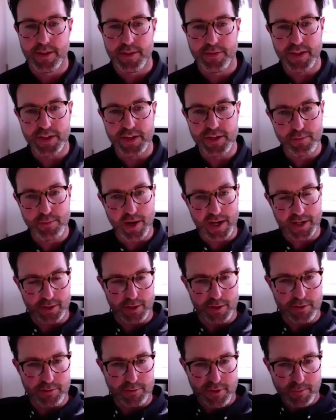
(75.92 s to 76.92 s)
Then you might go
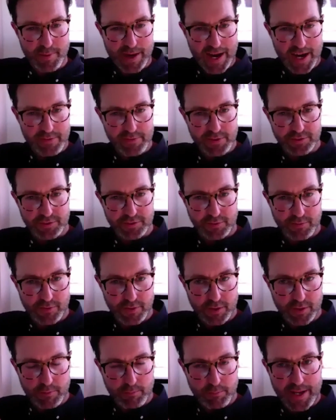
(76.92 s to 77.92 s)
through the behaviors on
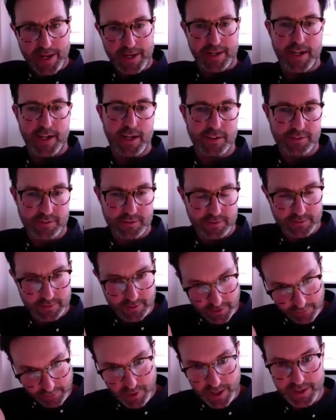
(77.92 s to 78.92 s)
the black cards,
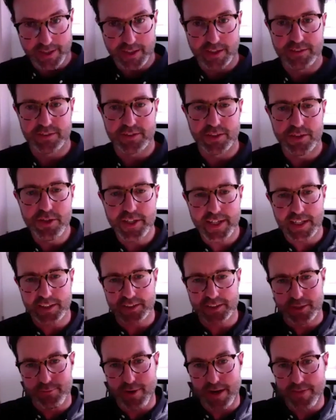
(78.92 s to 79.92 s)
the white cards. So you can
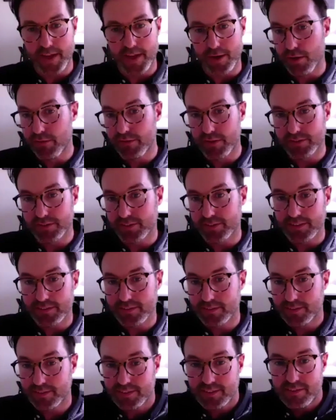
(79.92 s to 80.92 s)
actually run that over a
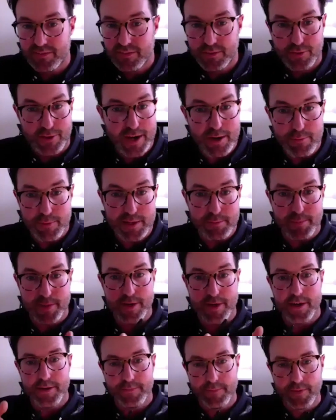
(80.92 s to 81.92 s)
6 to 7 or 8 week
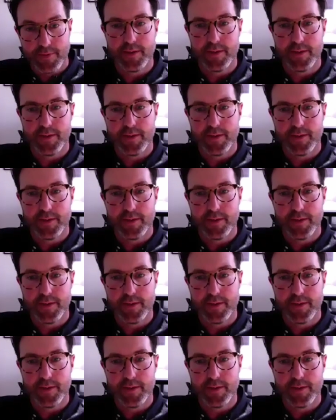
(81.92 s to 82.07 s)
period.